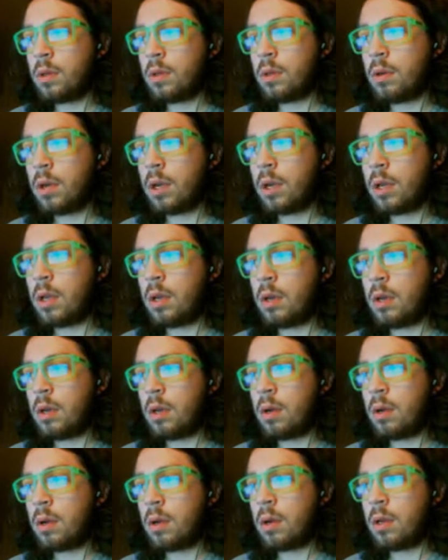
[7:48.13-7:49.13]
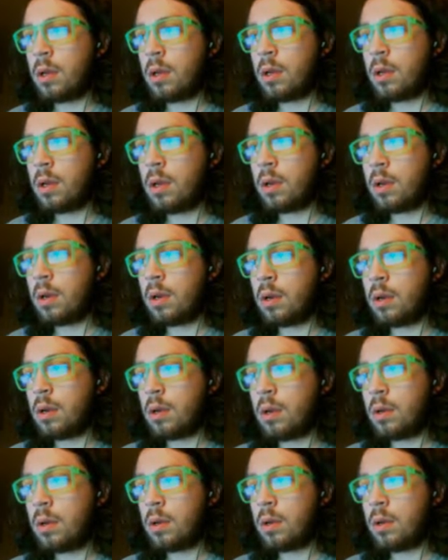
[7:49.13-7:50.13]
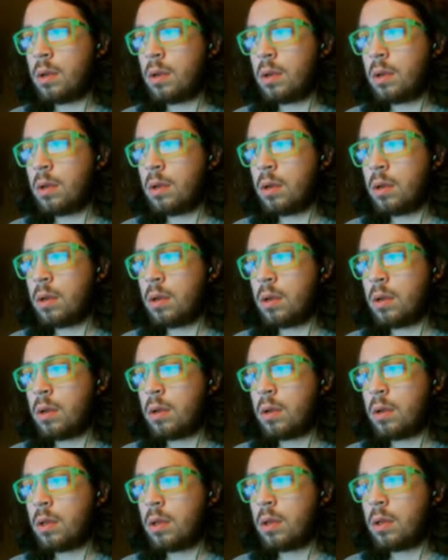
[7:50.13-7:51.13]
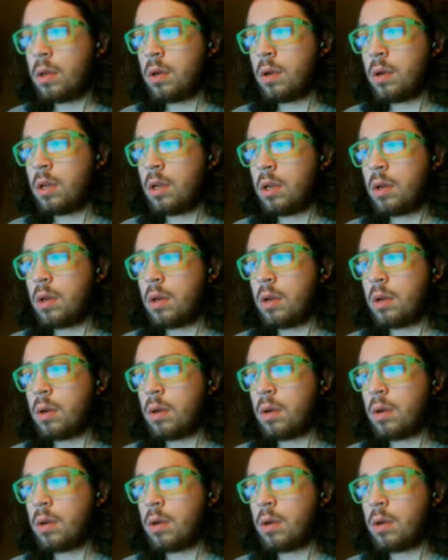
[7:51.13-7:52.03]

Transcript: Right here, here, here, here,